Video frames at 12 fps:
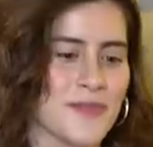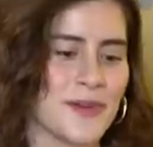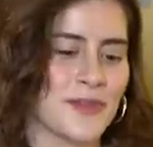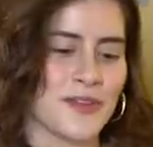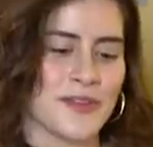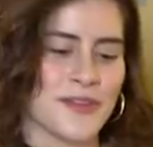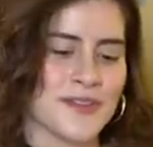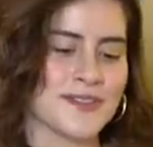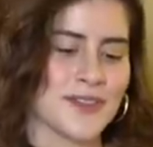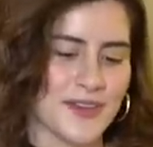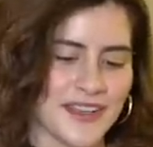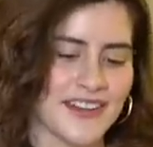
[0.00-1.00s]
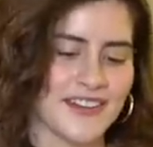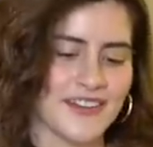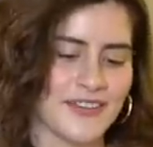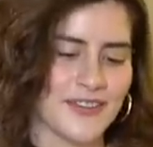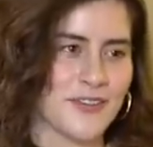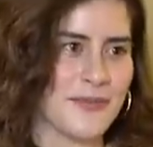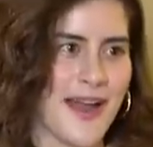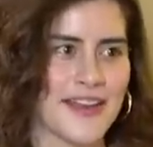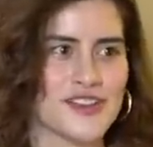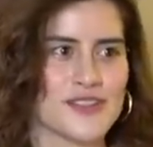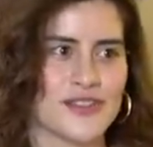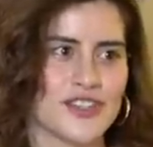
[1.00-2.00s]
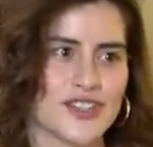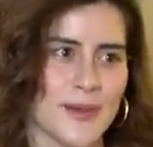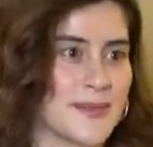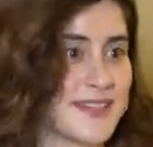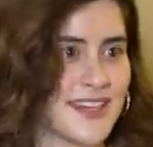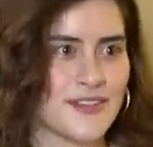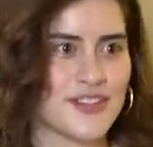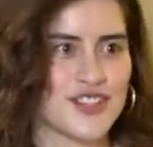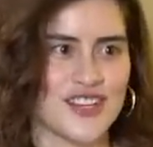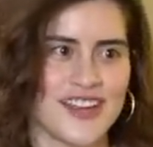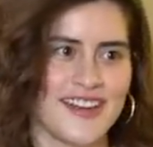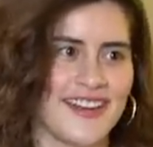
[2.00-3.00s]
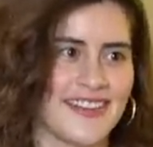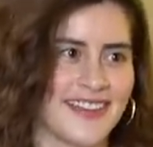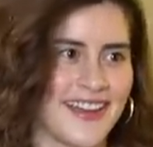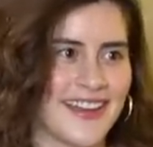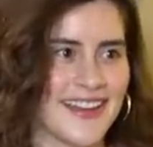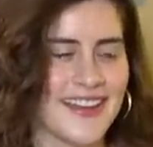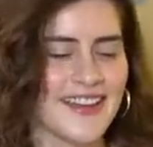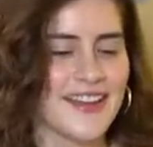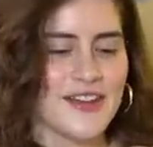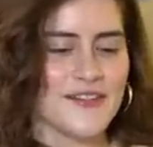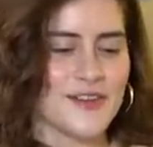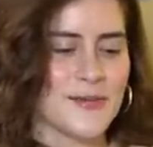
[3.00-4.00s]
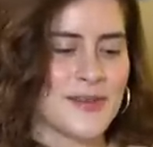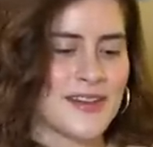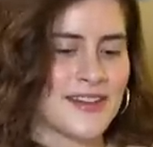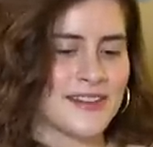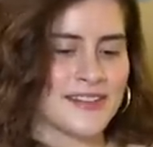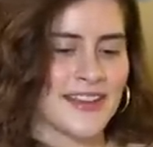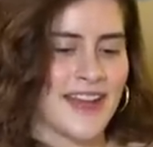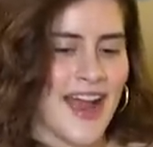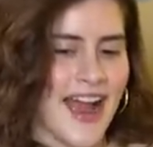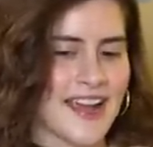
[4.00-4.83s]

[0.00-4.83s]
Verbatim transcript: You know, the, the slogan of, of Package Free Shop is give a shit. And like, for me, like